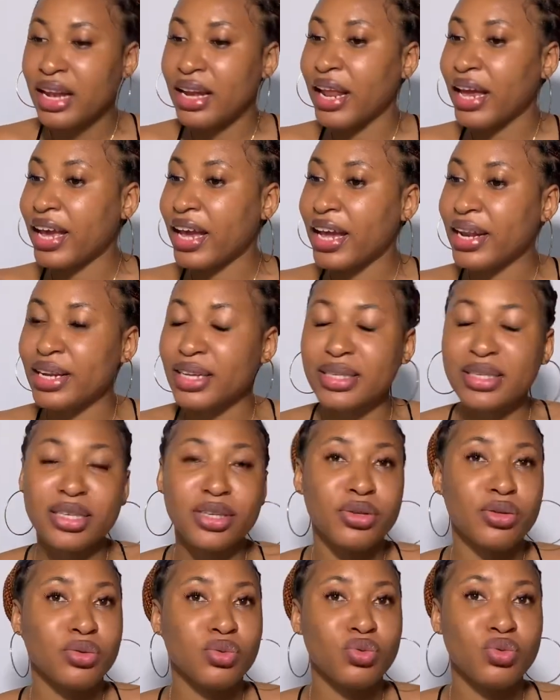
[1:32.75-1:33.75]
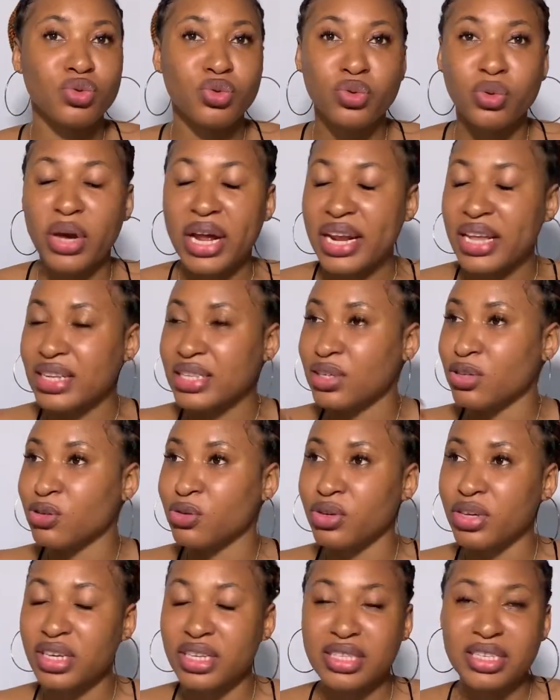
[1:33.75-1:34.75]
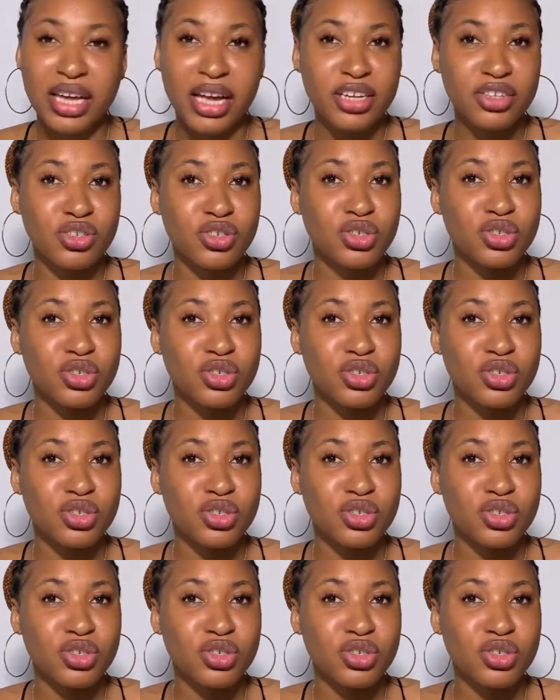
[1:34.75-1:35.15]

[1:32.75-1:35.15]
like anything you do anything you eat can